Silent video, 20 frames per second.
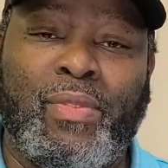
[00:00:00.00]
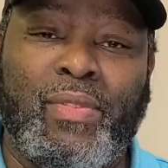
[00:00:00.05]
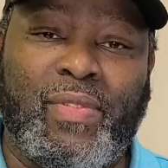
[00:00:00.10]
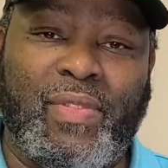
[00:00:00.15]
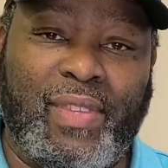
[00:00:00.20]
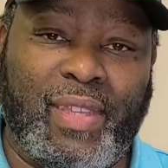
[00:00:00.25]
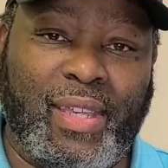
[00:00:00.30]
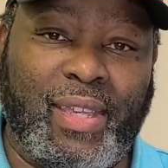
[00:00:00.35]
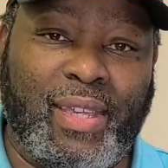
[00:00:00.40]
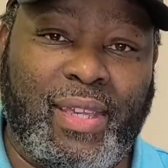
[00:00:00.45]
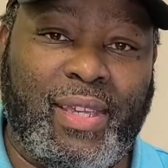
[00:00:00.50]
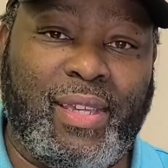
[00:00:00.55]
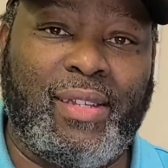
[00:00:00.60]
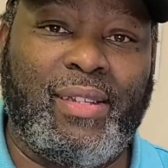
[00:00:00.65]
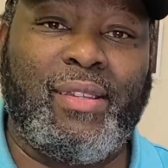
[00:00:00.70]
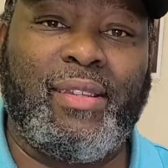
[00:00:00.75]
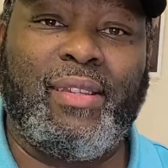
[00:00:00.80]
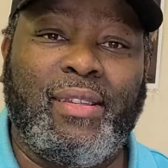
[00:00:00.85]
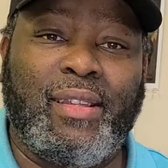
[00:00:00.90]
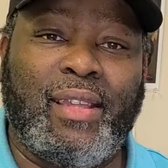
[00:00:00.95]

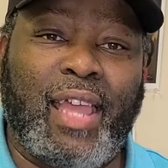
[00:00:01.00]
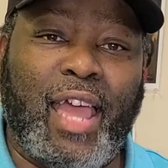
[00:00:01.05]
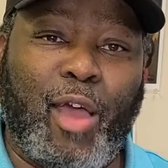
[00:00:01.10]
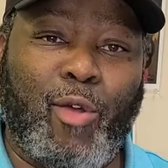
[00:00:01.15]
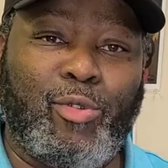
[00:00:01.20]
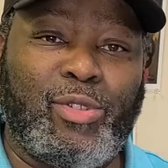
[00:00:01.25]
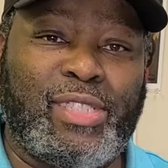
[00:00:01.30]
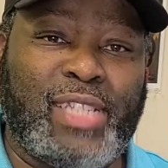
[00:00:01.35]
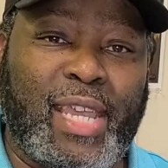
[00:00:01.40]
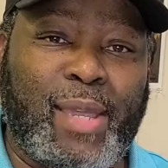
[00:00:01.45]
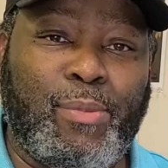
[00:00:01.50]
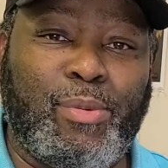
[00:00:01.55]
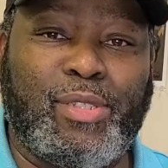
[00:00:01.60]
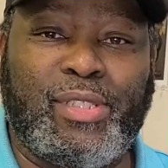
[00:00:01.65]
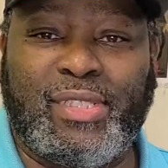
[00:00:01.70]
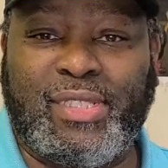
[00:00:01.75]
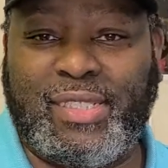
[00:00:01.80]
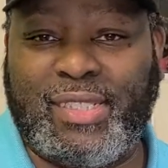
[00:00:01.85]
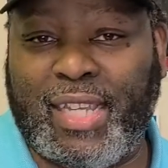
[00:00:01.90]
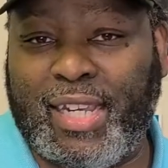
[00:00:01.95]
Then I was able
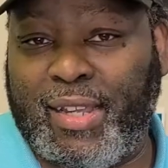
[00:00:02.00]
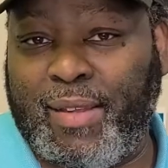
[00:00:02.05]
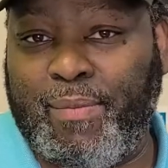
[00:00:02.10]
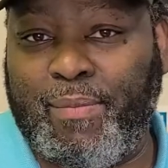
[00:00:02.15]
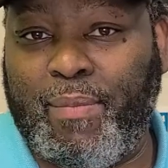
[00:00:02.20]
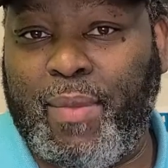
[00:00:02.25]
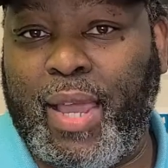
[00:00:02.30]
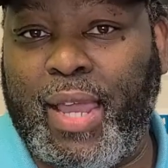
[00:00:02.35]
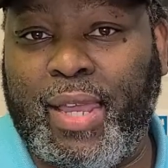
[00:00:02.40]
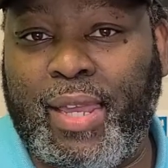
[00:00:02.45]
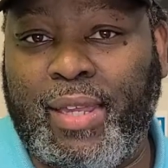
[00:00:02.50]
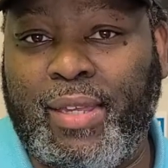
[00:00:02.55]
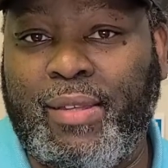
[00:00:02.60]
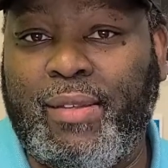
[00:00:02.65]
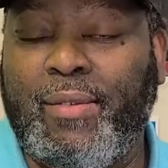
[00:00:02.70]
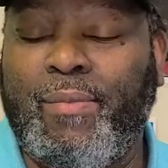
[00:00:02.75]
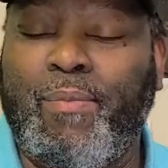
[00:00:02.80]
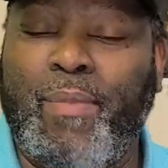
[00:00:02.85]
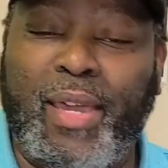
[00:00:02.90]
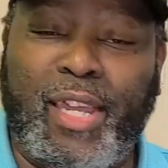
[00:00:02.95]
to set up my
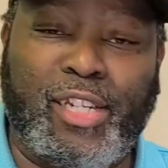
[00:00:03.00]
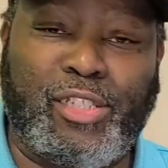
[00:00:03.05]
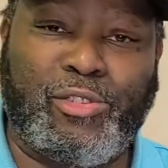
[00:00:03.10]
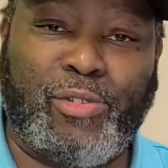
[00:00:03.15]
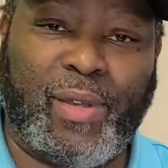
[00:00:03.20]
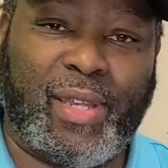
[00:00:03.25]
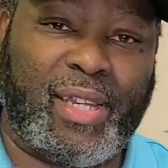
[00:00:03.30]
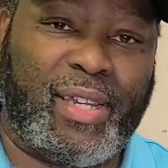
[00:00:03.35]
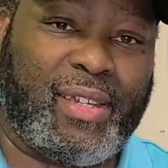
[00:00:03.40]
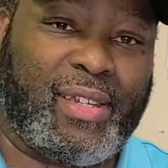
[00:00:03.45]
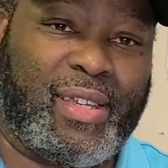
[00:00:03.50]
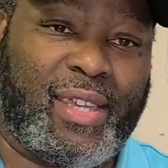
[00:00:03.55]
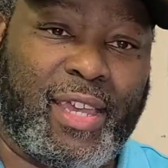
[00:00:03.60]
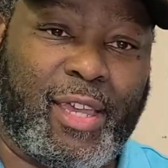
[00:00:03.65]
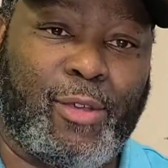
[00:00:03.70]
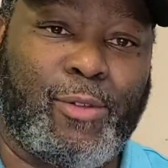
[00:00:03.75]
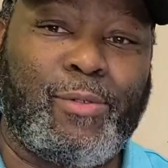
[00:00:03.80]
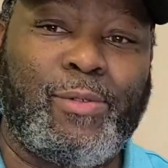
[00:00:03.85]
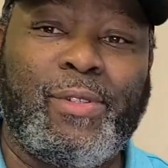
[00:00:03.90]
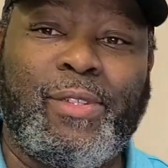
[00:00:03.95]
MetaTrader
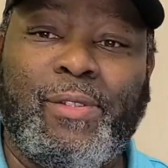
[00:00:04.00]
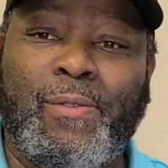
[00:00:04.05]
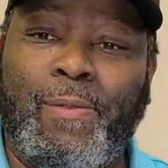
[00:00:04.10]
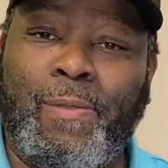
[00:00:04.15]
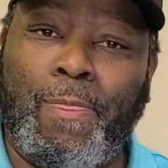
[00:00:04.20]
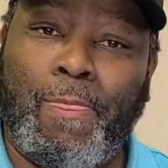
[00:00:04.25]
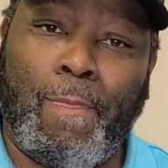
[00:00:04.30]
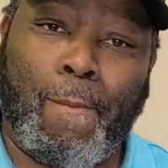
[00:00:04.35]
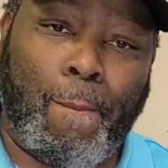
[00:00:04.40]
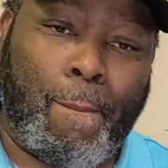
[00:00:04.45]
account.